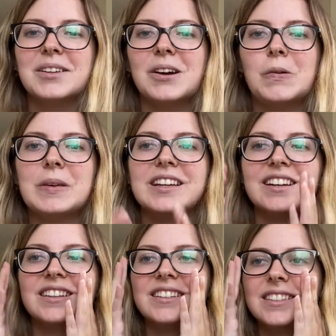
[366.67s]
you know,
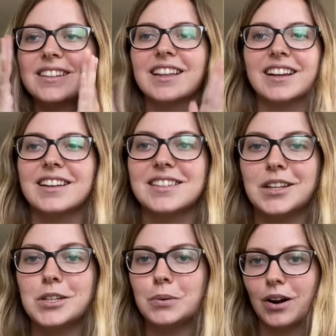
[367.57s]
because like I
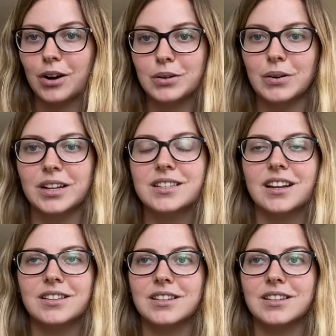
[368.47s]
said, you are growing a ton.